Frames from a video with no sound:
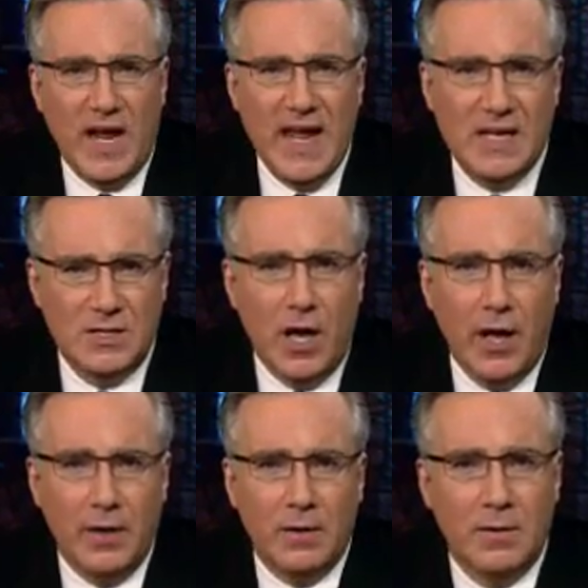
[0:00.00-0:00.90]
I had
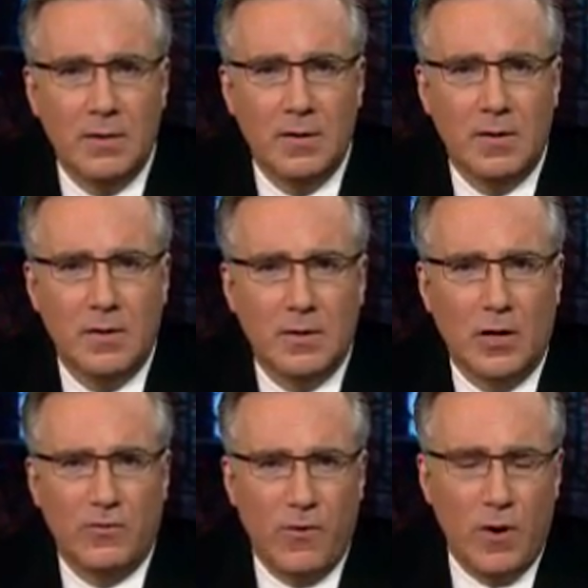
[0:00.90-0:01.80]
done,
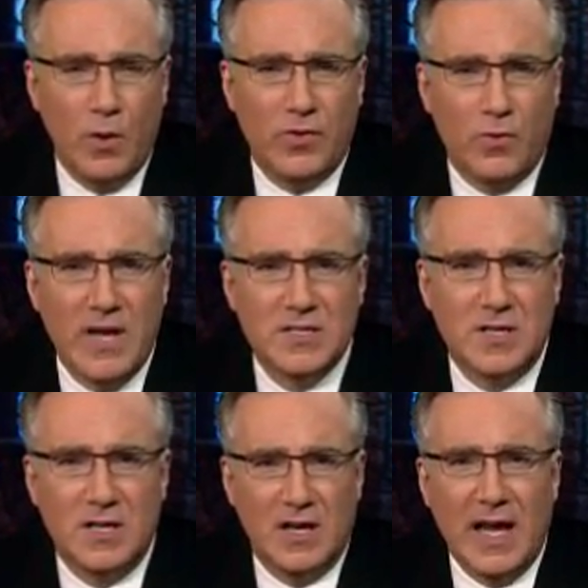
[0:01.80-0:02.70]
conferring with the
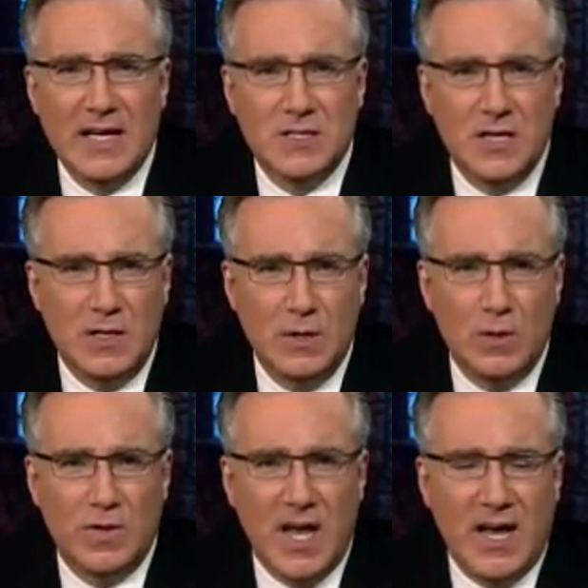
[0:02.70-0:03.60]
resident in
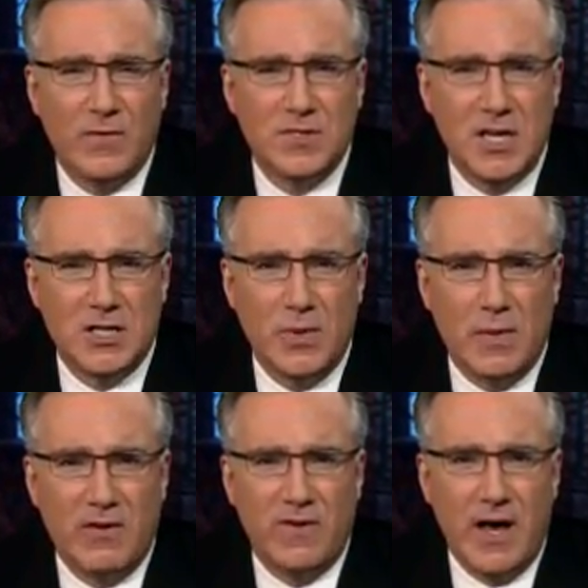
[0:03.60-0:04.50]
ICU, the conversation about
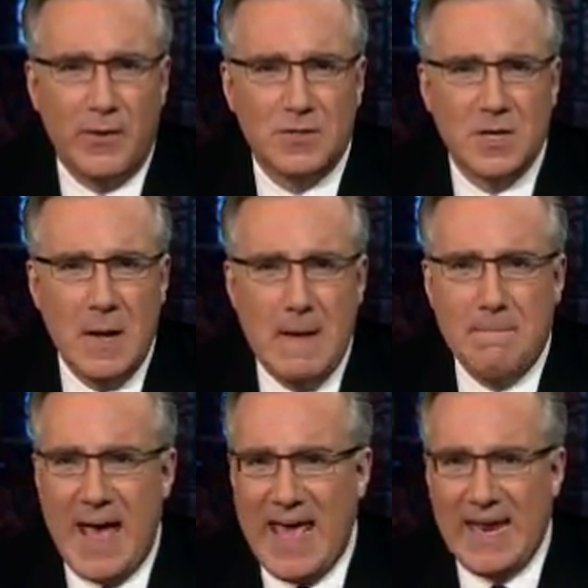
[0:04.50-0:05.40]
my father's
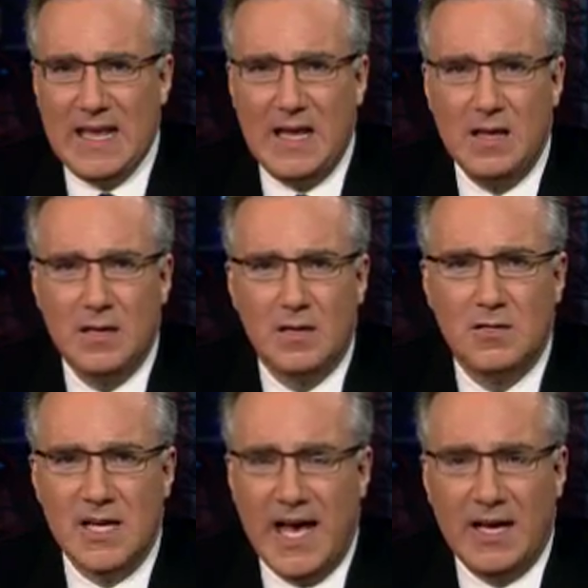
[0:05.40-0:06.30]
panicky,
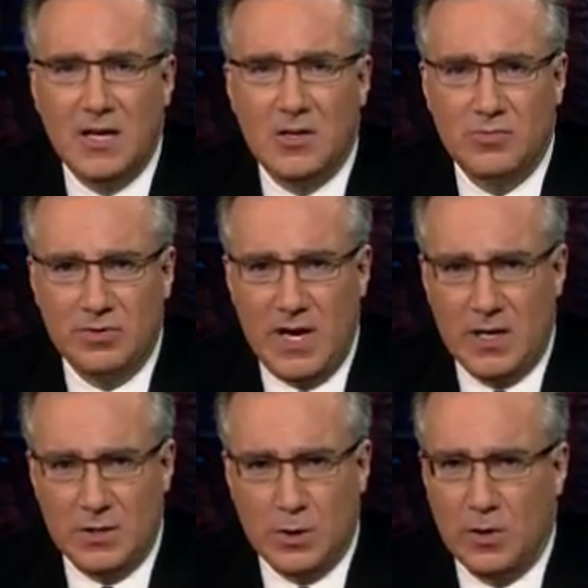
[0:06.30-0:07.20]
not in complete
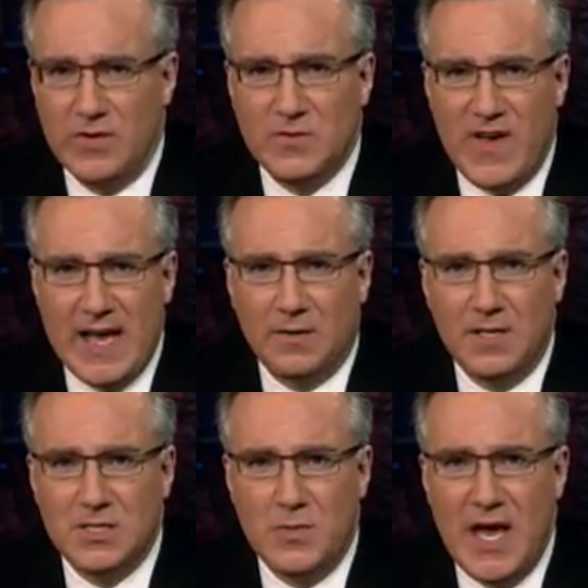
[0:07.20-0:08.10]
control of his
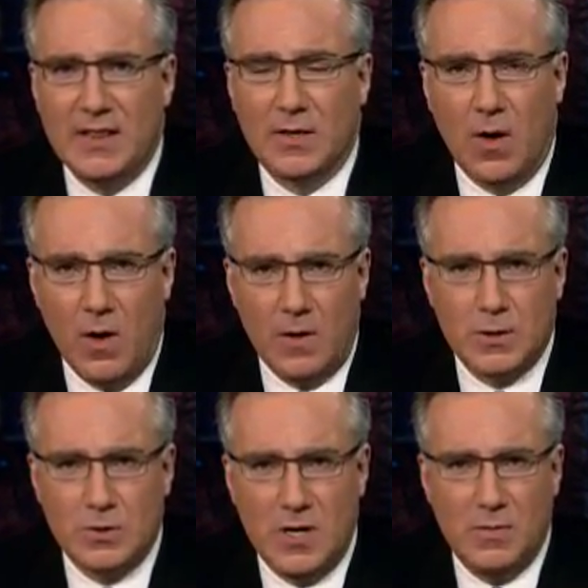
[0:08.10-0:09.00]
faculties demand that all
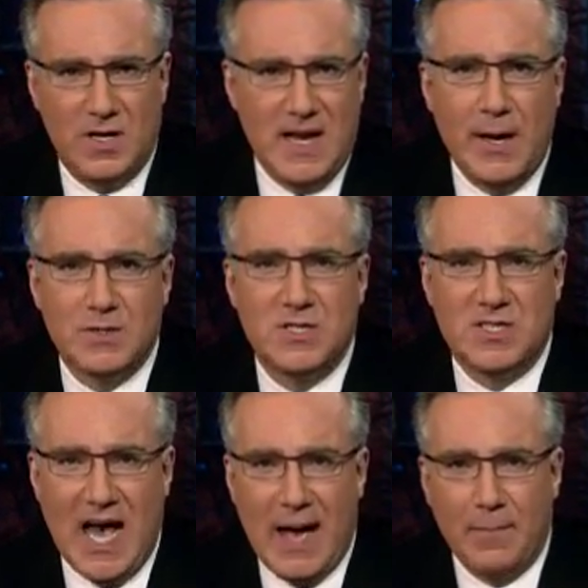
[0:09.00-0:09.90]
treatment now
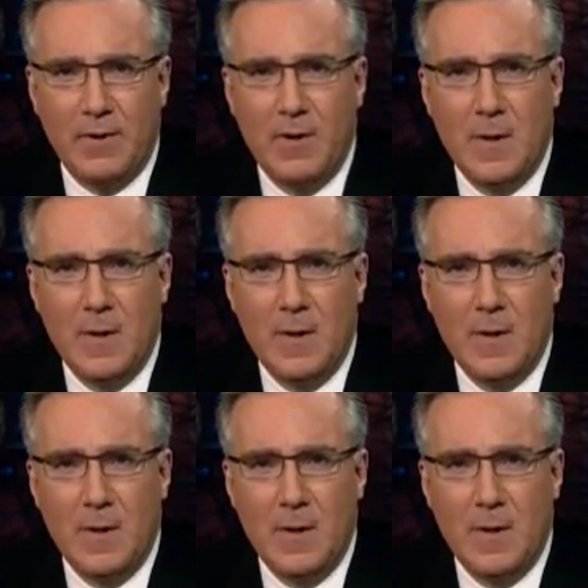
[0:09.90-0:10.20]
stop,